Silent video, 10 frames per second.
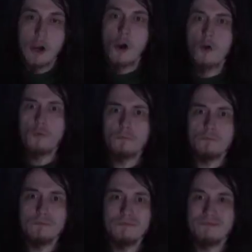Oh,
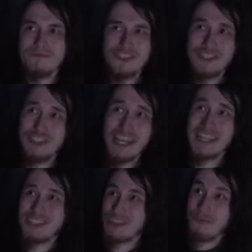
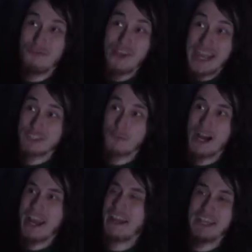shit, so that's
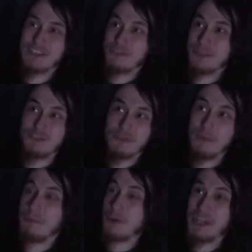why I had so much
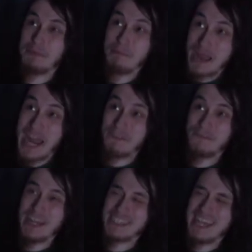trouble booking
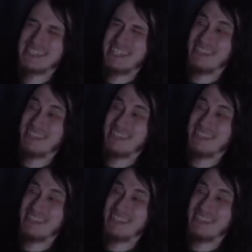MagFest. That's